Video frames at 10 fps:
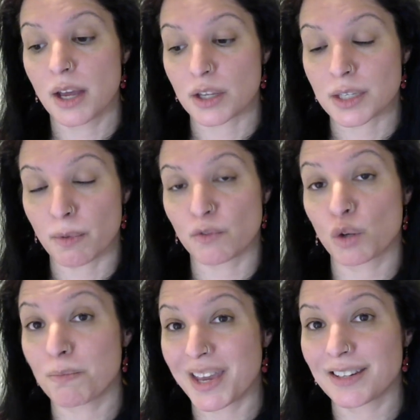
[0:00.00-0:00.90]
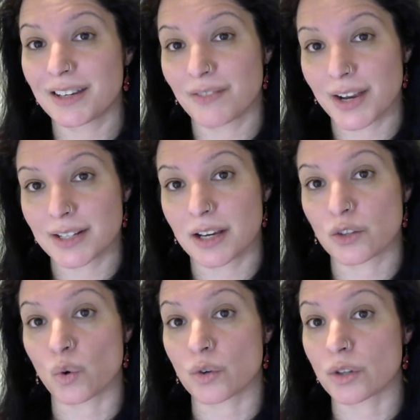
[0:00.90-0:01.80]
Some of you may need
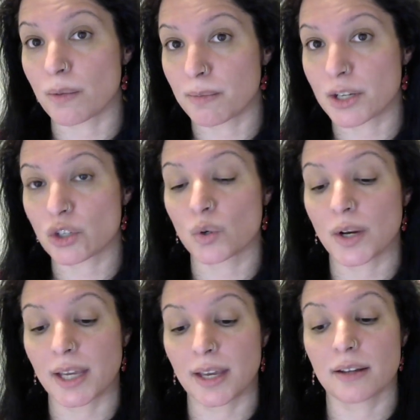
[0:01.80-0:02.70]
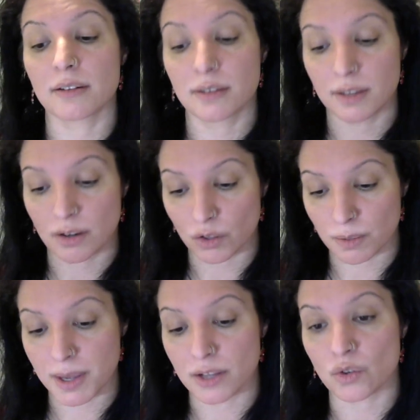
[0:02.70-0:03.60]
Vitex or Supplemento. Again, that all
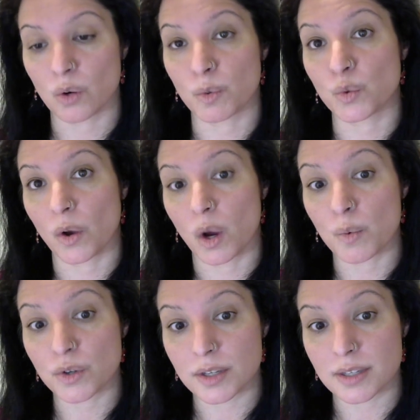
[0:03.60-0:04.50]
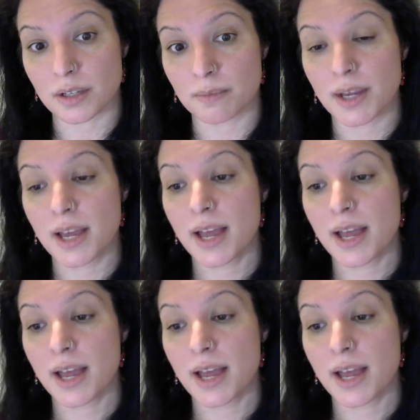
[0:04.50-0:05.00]
depends on what's going on with your system.